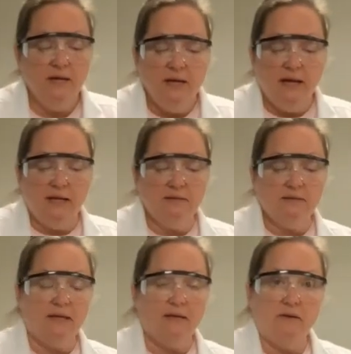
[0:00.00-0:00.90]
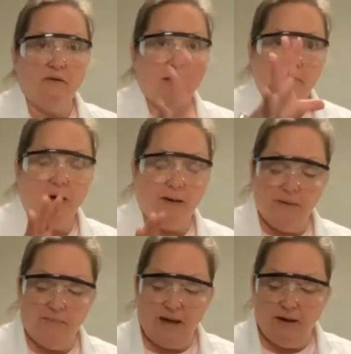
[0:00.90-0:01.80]
and stay in there and not pop up
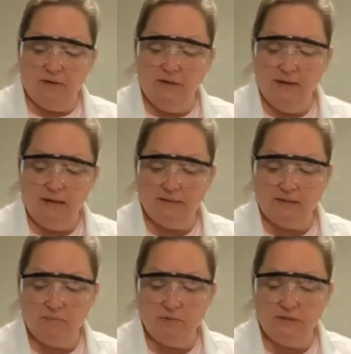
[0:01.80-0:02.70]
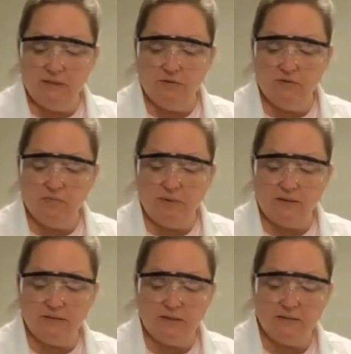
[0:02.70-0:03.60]
out as I'm proceeding through the
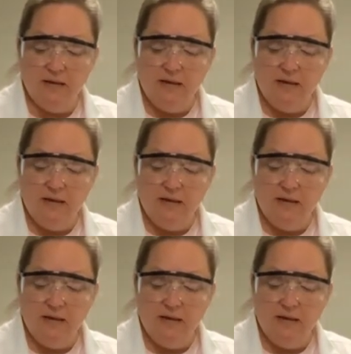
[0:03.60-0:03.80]
process.